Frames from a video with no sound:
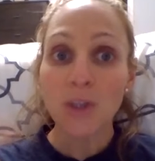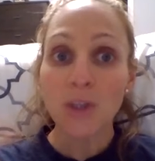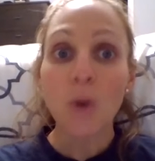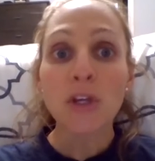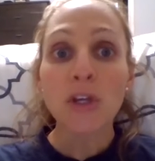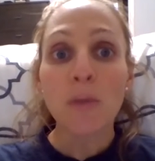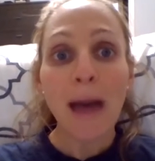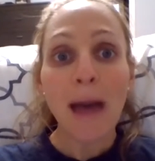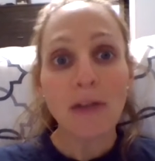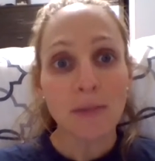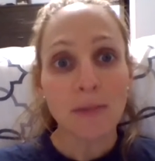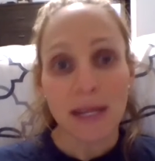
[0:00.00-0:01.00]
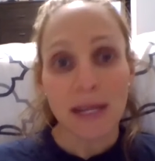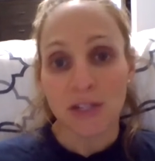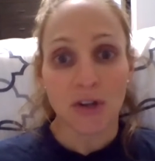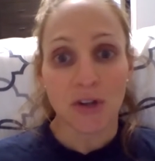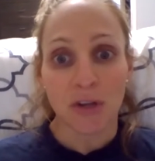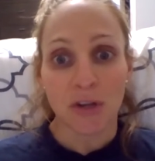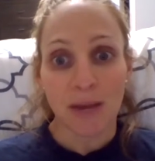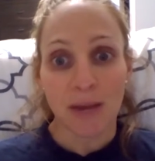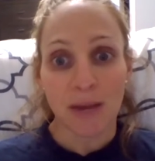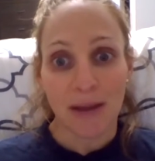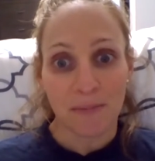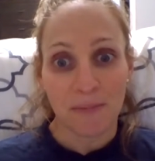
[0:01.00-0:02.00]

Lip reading: holding you back from getting started right now?